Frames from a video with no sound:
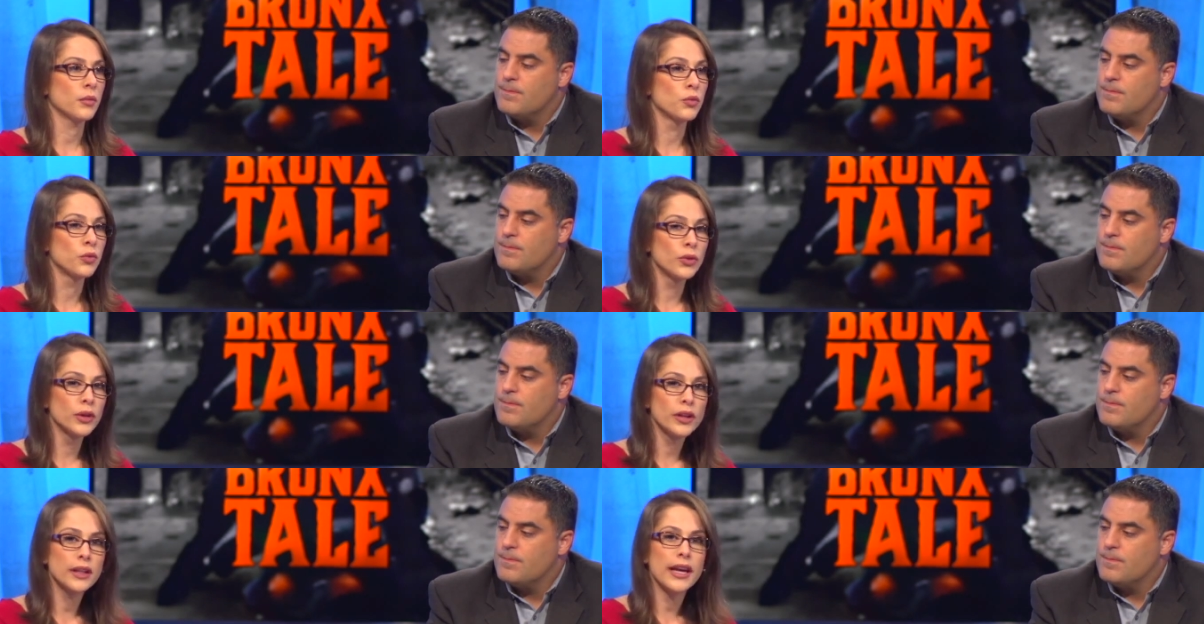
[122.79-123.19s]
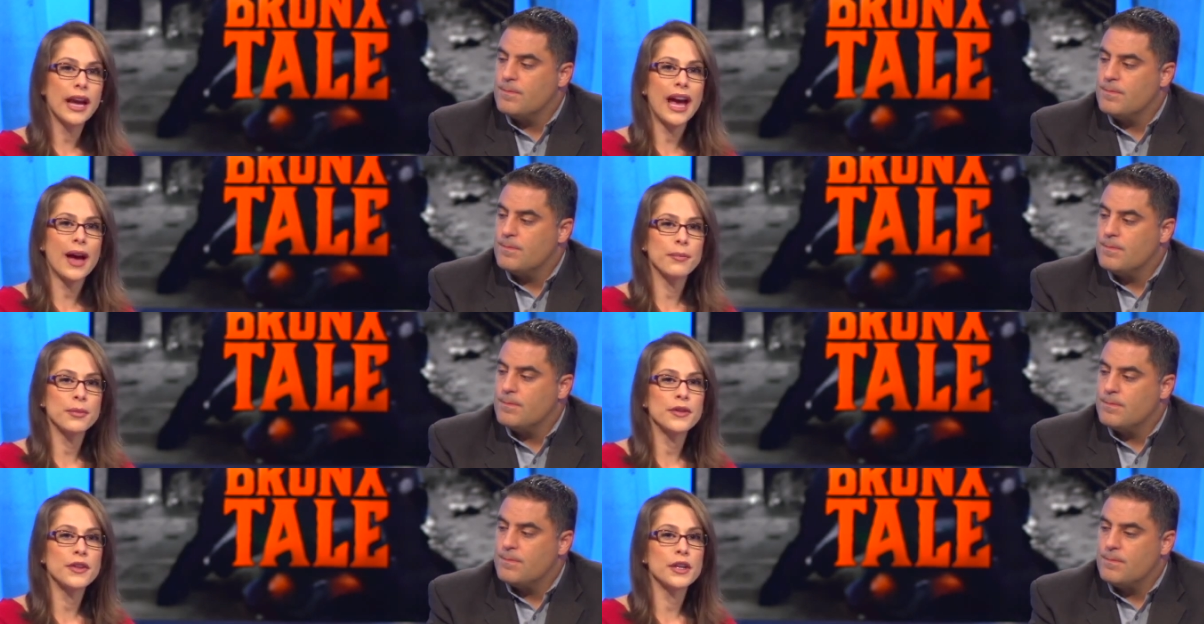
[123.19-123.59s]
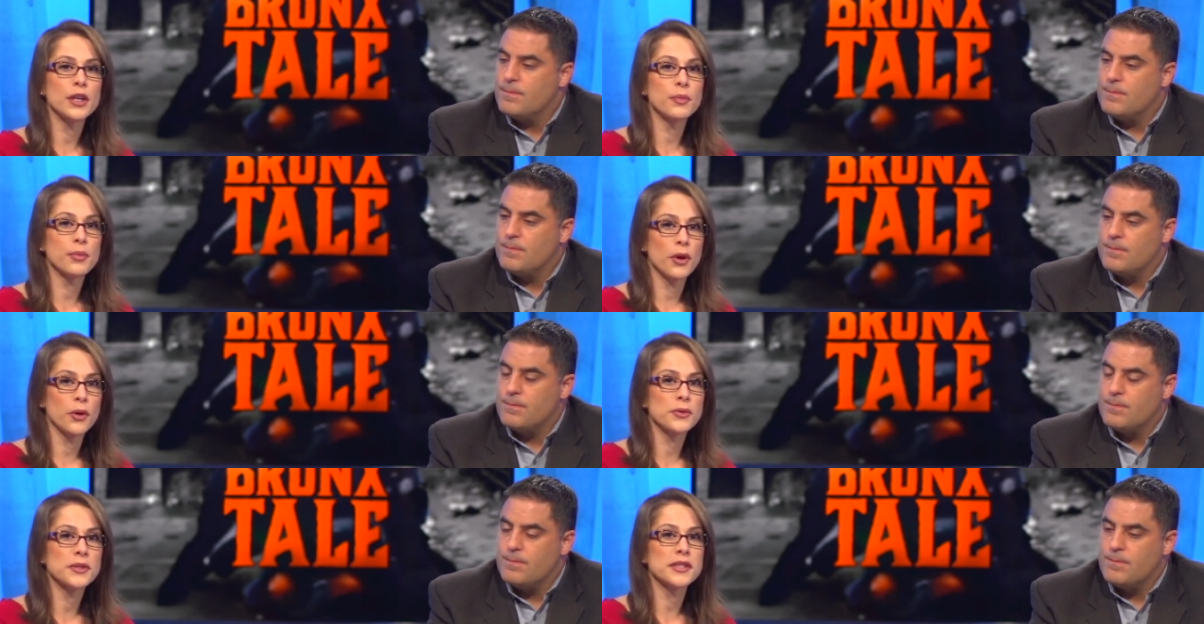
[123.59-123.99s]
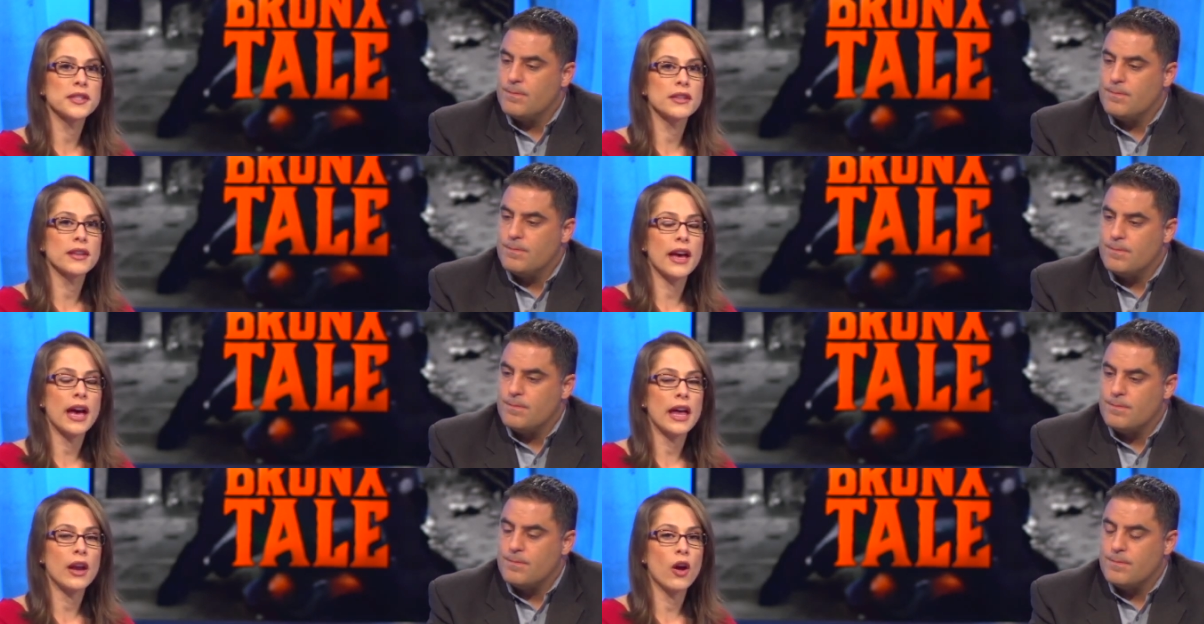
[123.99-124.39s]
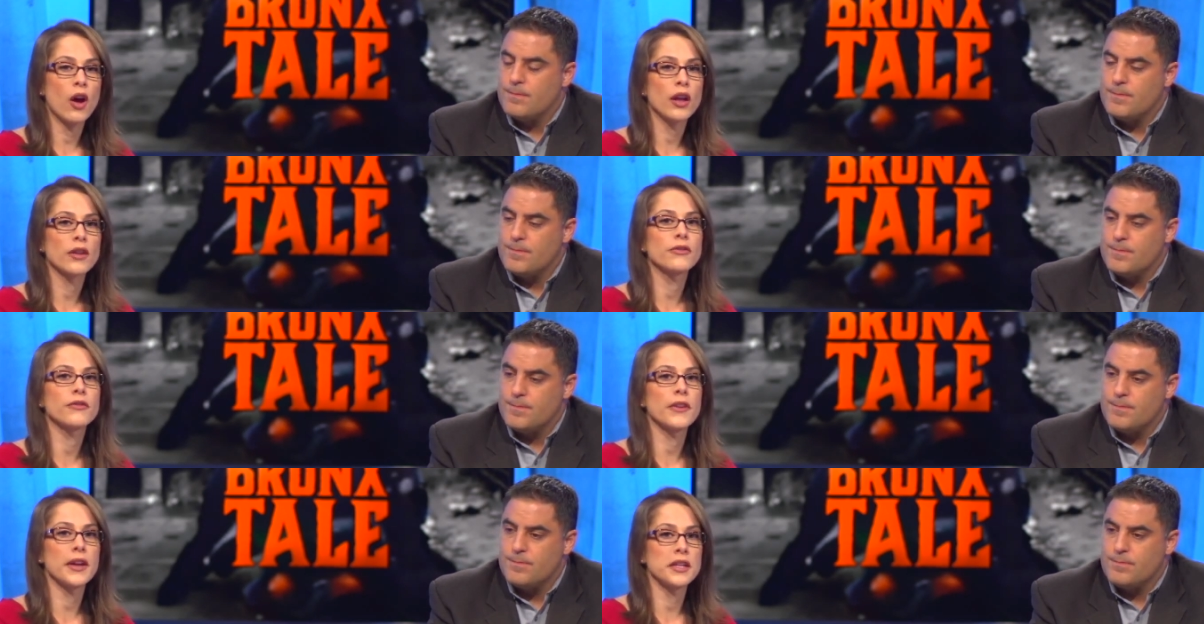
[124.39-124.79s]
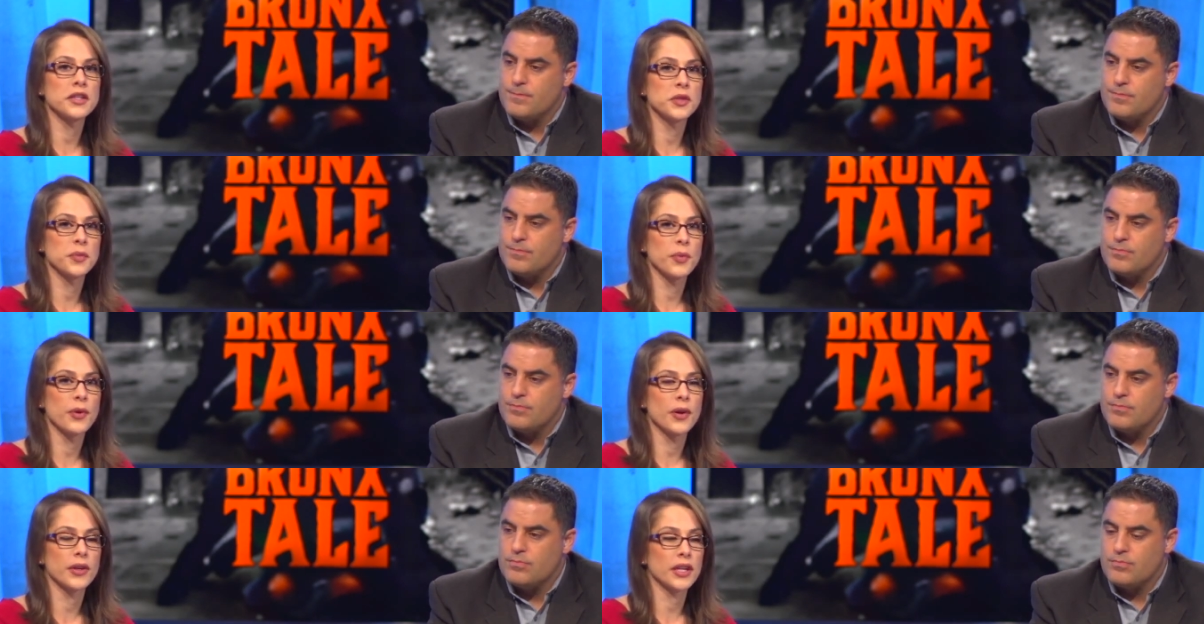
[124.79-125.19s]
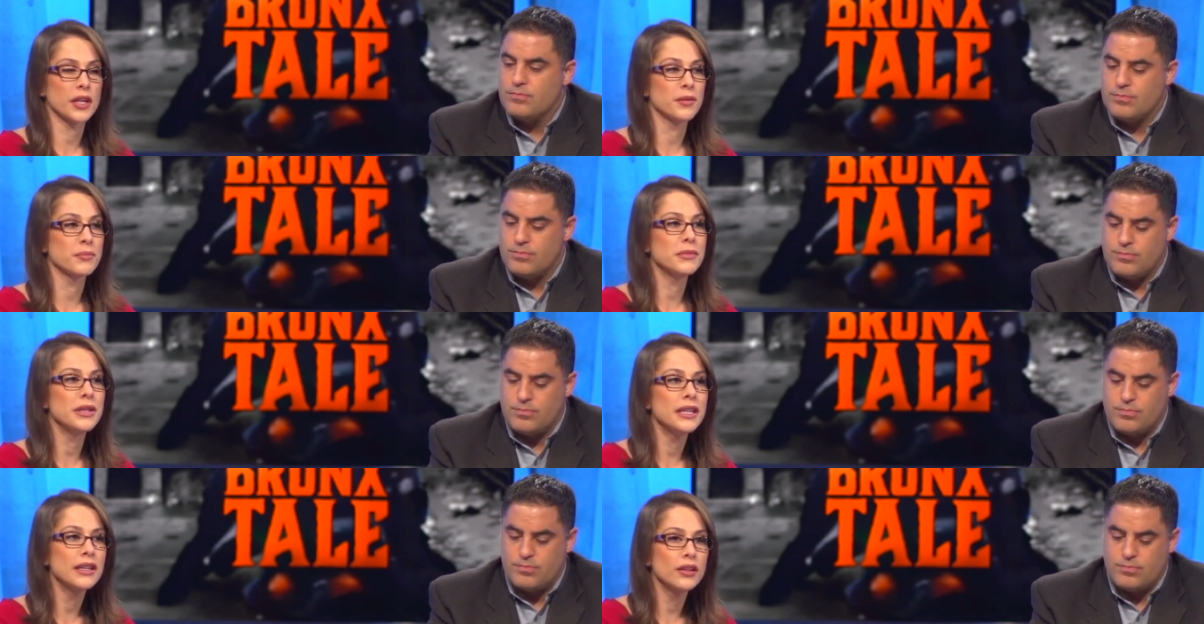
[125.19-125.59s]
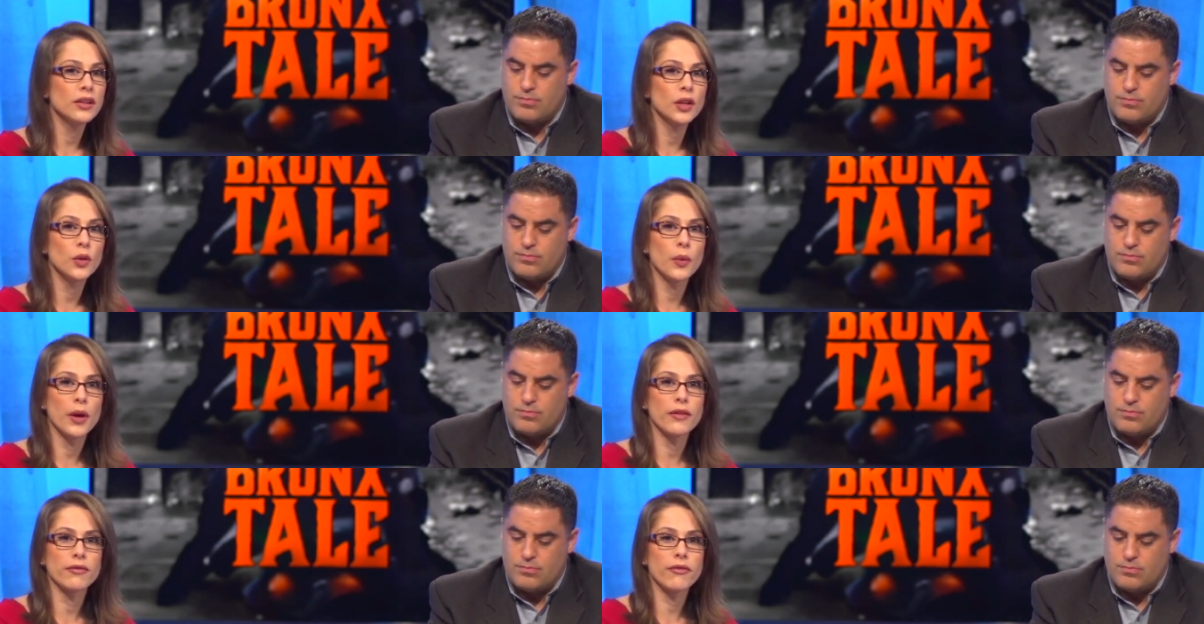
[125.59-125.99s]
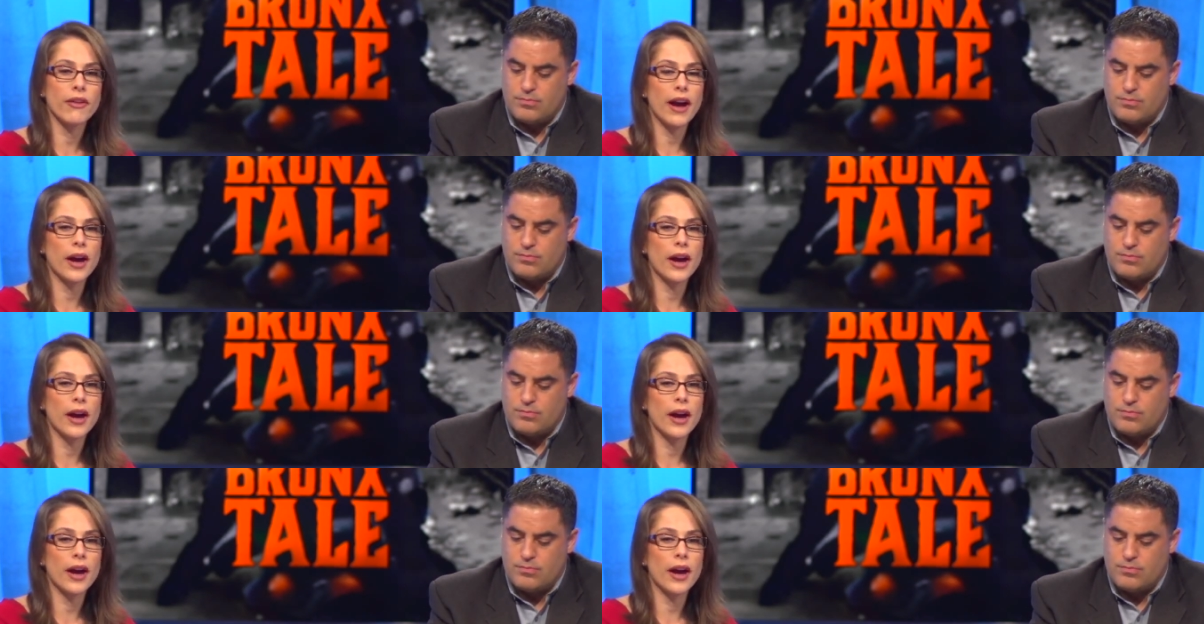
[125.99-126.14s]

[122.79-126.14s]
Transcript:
Speaker 1: I'm really happy that he posted that on Facebook. It immediately went